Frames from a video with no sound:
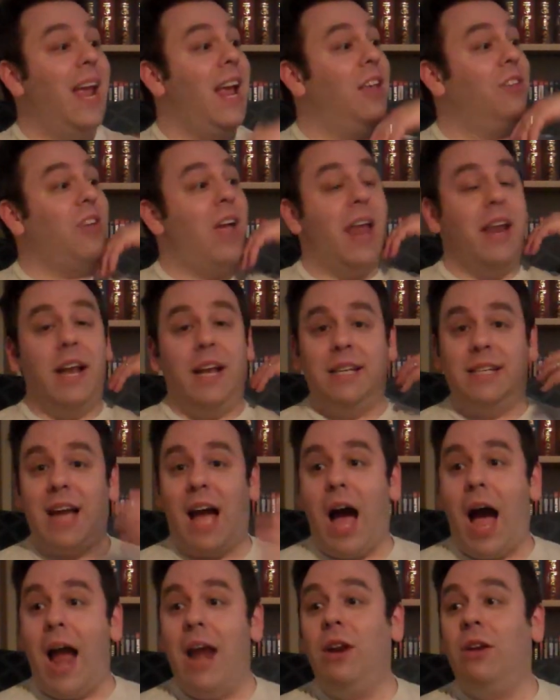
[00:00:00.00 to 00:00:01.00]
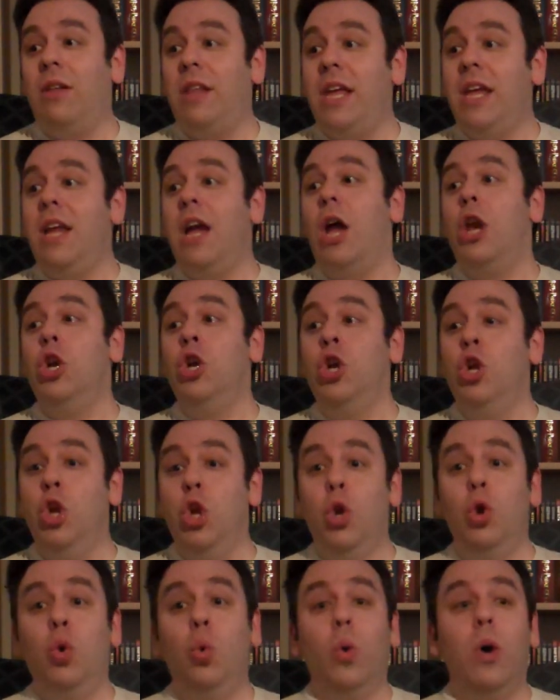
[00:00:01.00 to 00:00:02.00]
is an entirely
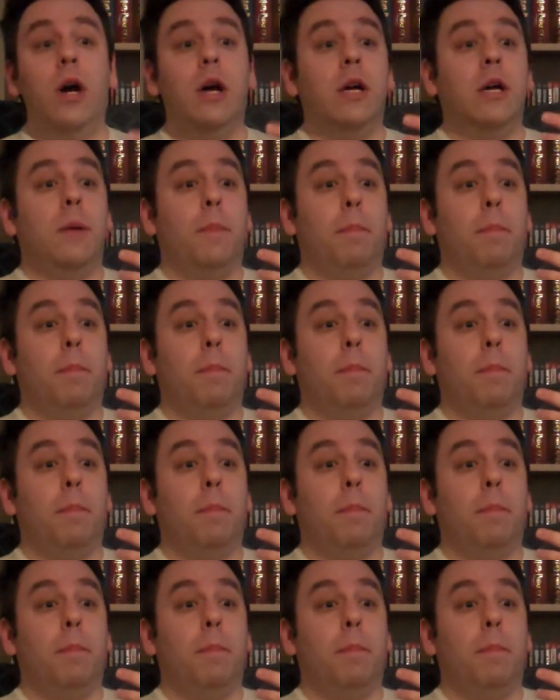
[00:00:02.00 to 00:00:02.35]
new